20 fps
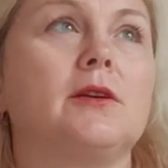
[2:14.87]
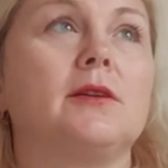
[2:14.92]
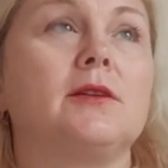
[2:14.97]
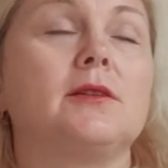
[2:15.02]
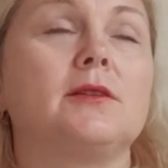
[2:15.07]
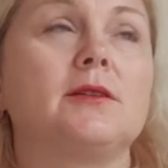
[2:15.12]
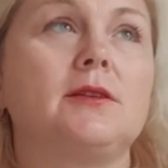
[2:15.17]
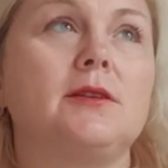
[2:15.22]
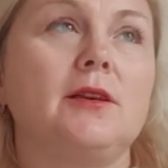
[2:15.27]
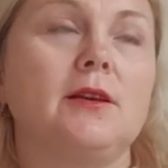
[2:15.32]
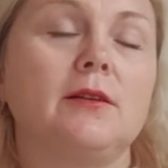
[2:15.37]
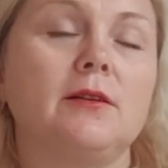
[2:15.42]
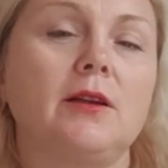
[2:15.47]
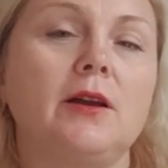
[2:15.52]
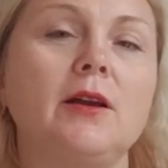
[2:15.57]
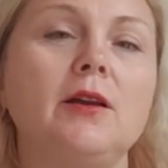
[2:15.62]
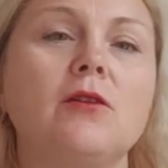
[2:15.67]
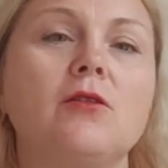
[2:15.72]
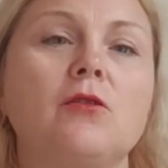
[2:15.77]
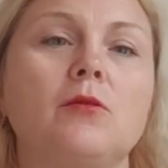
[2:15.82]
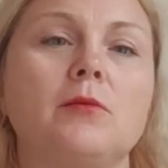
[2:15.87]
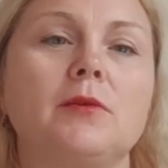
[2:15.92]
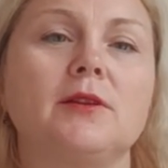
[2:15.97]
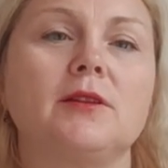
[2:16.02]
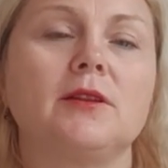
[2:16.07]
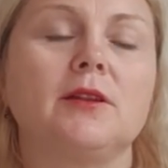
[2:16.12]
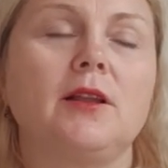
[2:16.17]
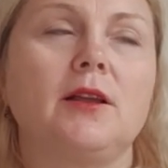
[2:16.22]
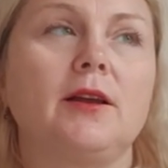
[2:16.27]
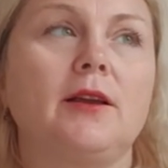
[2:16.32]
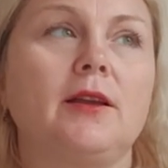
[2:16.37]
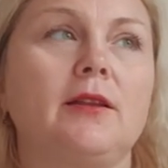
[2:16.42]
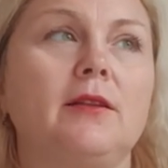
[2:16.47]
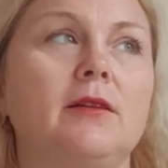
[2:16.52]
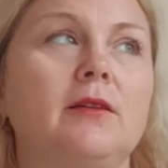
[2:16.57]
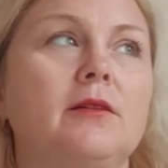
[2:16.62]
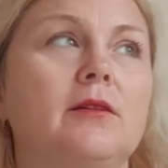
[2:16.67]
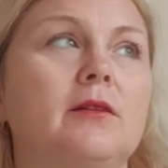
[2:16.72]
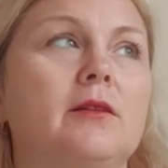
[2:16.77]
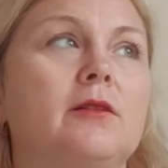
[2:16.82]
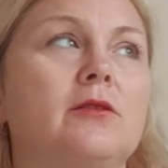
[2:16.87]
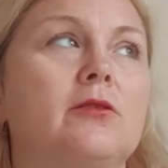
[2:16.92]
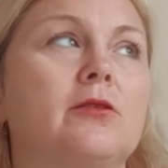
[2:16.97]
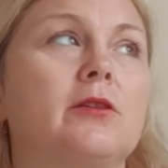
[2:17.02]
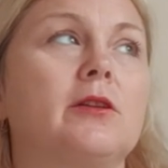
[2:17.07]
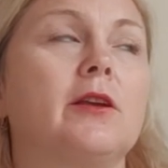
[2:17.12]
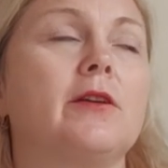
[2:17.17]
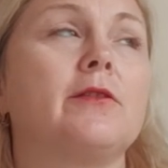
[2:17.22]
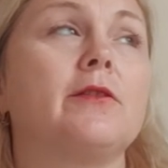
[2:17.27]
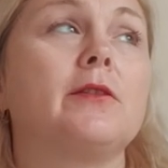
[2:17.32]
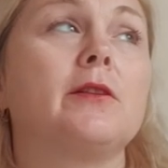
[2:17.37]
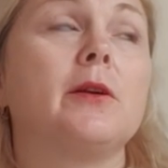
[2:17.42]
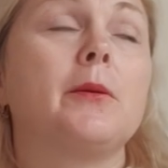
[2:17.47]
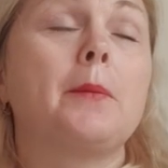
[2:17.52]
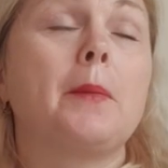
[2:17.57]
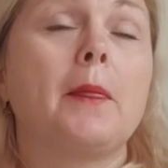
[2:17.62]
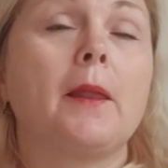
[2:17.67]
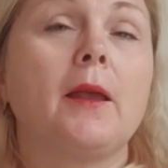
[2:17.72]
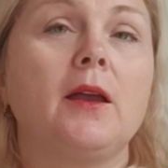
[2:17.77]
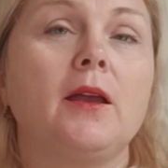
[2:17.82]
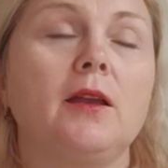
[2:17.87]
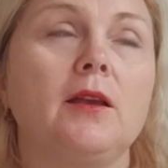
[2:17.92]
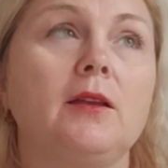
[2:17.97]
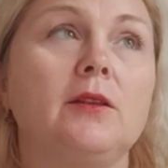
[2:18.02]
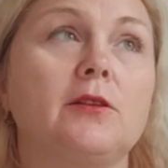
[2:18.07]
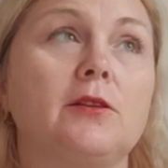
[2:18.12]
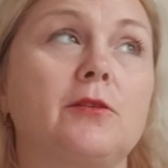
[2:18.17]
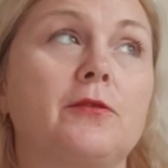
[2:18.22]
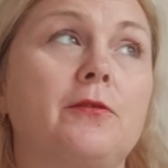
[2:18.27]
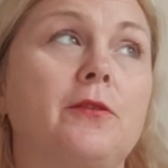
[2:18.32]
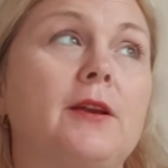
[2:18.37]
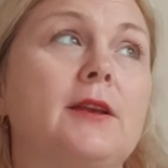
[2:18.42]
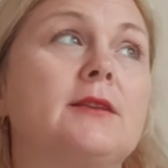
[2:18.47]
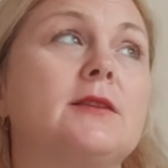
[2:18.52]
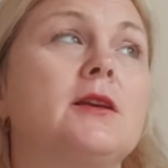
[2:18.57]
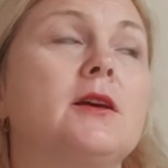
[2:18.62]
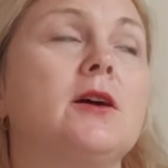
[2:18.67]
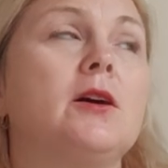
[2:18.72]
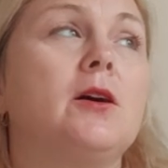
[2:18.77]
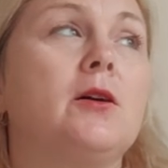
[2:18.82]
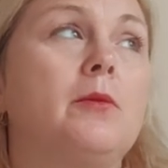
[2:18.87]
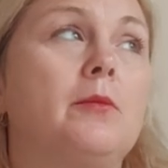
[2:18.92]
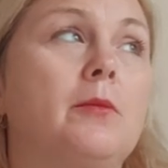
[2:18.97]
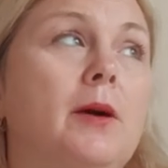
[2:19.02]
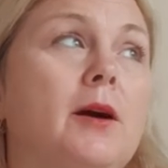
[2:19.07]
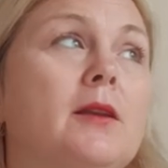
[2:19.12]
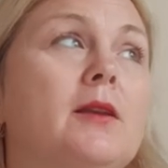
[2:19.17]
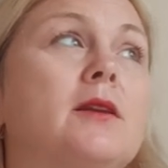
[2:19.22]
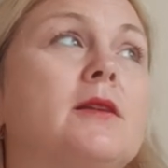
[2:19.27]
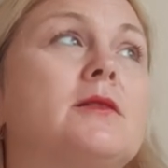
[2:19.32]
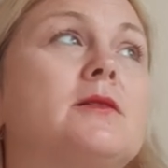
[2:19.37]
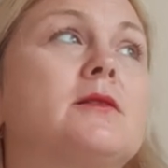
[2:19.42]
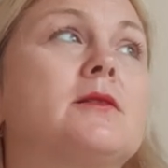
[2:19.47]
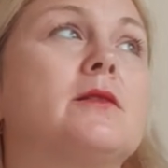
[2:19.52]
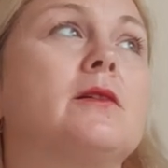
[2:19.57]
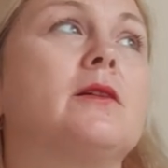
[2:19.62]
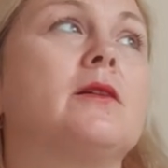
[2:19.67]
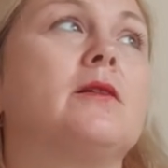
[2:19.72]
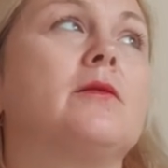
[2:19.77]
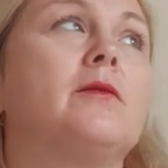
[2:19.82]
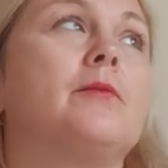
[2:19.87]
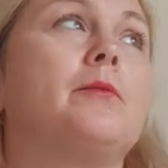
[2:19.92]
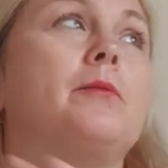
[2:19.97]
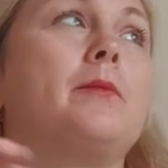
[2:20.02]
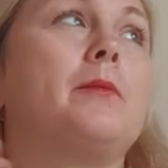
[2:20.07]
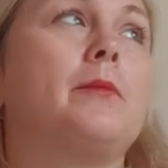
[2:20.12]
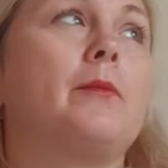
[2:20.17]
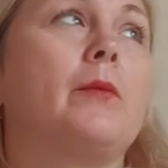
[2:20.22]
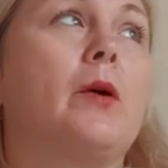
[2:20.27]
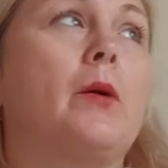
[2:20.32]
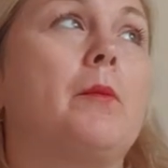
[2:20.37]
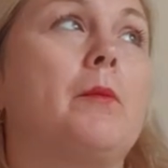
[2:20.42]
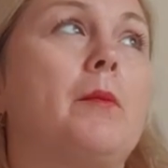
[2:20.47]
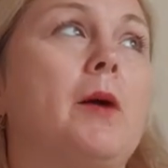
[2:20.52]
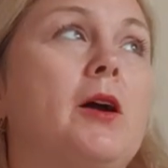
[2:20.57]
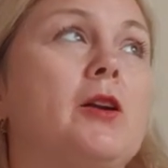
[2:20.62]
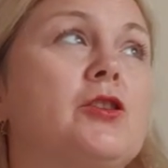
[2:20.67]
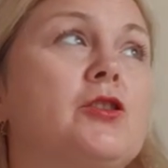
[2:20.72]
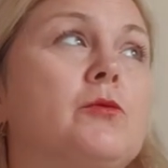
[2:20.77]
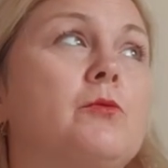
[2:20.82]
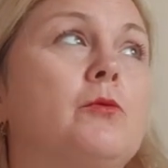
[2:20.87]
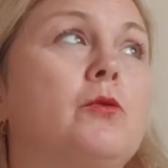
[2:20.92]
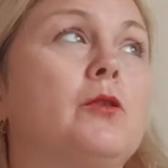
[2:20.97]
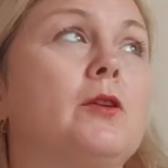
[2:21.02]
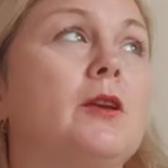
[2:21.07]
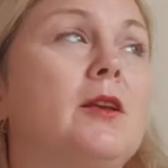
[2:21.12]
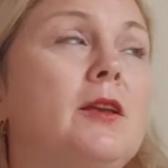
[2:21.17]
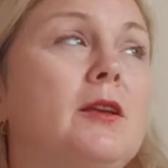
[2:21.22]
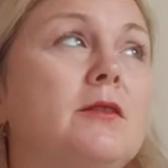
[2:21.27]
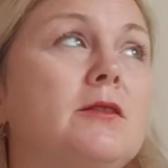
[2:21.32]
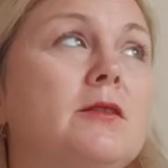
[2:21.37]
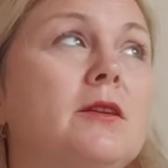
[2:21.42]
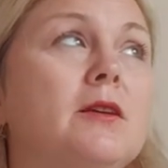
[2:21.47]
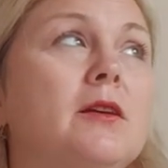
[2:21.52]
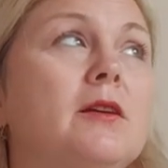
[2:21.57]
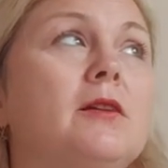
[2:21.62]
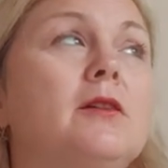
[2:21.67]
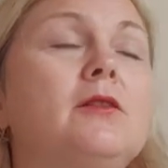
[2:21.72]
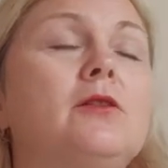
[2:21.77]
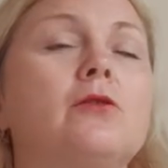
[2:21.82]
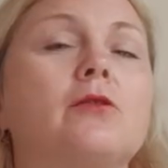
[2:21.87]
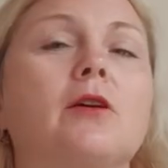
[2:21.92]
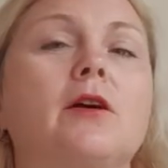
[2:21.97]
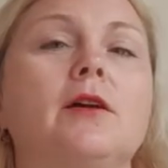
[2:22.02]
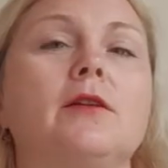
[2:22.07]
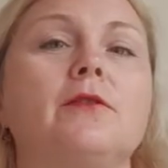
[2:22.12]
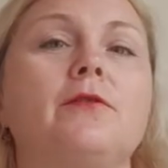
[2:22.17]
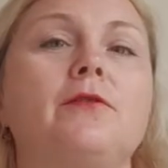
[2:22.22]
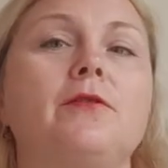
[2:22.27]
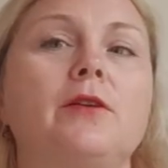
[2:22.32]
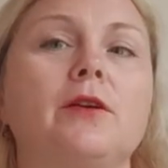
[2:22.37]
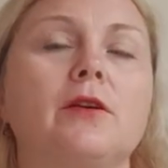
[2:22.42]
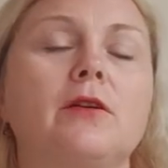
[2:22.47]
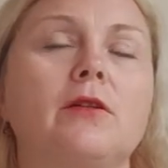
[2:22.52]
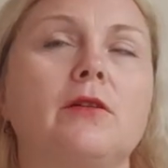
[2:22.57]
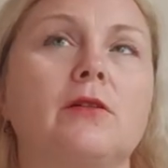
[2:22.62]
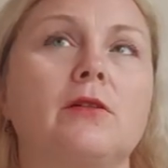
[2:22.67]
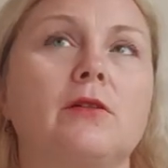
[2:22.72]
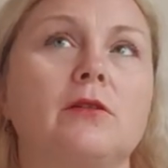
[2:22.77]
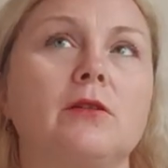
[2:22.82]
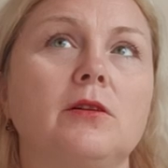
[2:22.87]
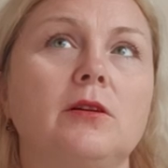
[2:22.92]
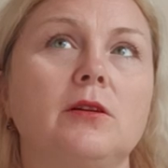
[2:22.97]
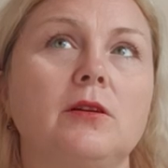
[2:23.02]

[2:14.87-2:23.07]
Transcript: CLI, command line internet interface, but it's much more easier to configure,